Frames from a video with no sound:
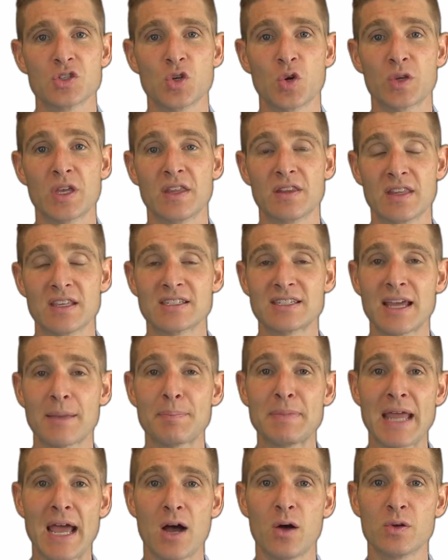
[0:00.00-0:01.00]
So again, the
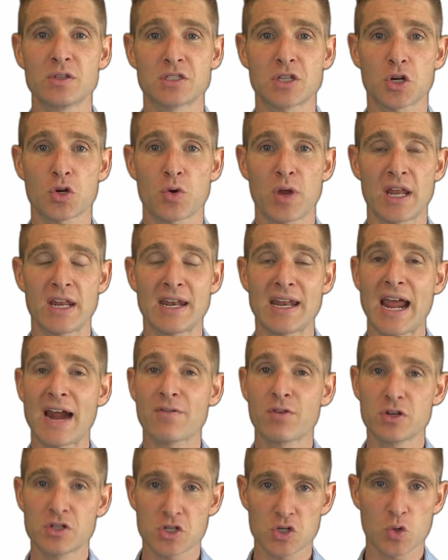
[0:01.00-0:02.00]
step now is to create an
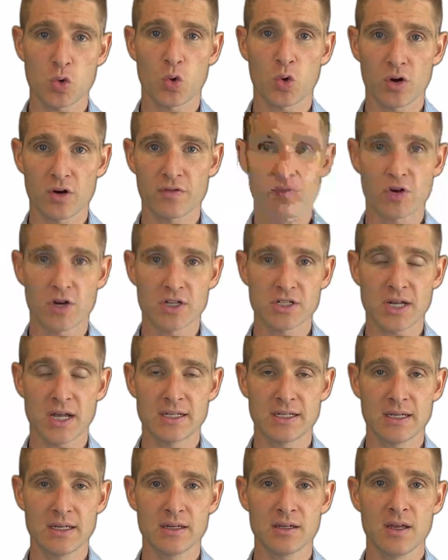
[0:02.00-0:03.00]
average score for each
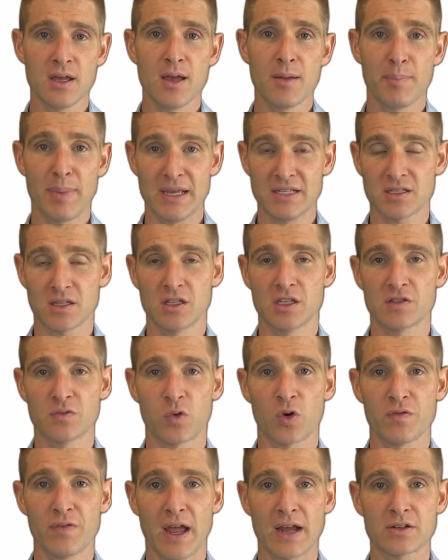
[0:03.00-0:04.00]
idea based on these
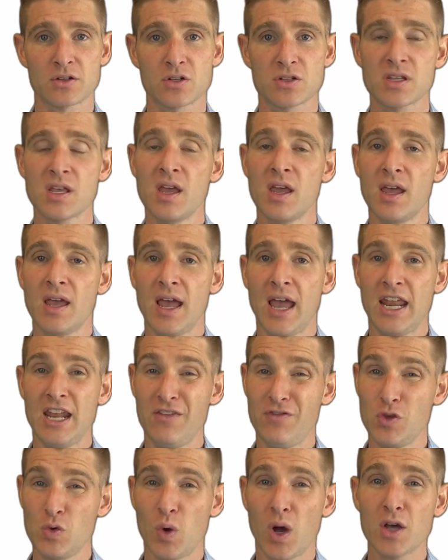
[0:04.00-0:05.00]
four factors. And
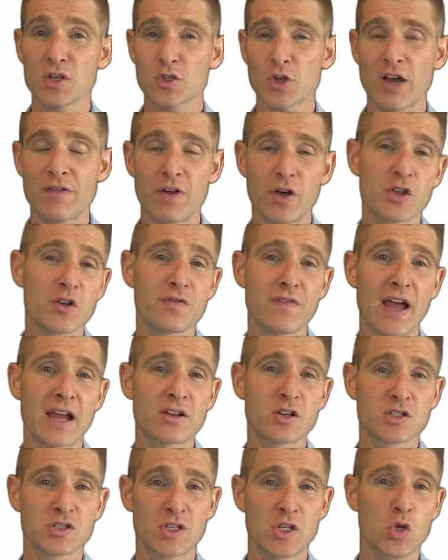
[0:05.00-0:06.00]
if you also have other
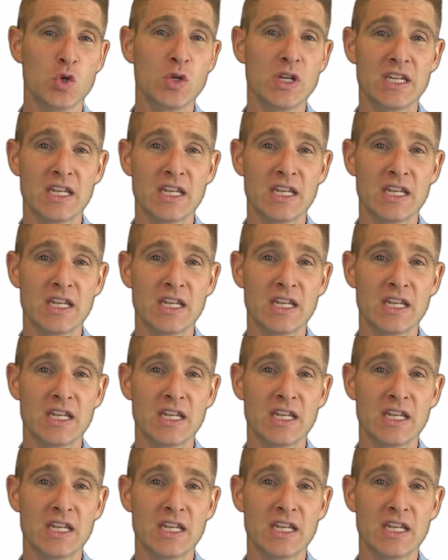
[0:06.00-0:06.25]
factors that you